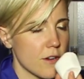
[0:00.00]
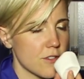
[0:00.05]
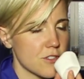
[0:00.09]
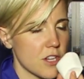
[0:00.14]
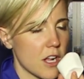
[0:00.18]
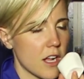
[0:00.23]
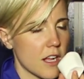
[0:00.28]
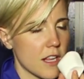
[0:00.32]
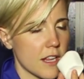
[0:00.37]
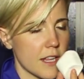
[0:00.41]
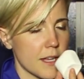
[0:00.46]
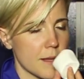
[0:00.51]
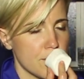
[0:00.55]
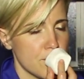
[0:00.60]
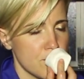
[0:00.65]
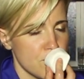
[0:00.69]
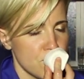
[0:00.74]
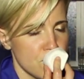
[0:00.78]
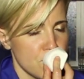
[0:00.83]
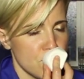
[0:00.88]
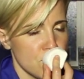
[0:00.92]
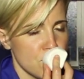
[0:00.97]
chocolate,
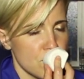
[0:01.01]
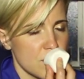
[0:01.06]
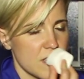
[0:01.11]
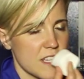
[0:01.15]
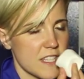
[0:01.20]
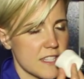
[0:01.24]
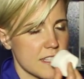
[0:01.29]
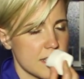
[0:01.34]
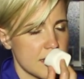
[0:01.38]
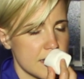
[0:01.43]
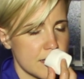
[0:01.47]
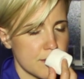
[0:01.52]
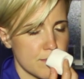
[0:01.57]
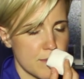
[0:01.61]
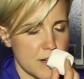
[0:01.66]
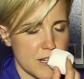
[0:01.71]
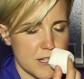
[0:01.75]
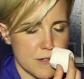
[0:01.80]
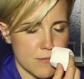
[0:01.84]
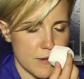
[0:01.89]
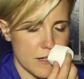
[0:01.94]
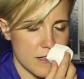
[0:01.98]
because it is a
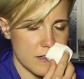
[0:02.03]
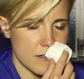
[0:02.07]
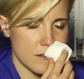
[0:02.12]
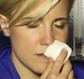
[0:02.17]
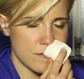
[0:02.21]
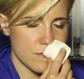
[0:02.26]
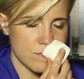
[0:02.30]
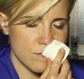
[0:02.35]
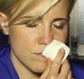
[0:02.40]
marshmallow.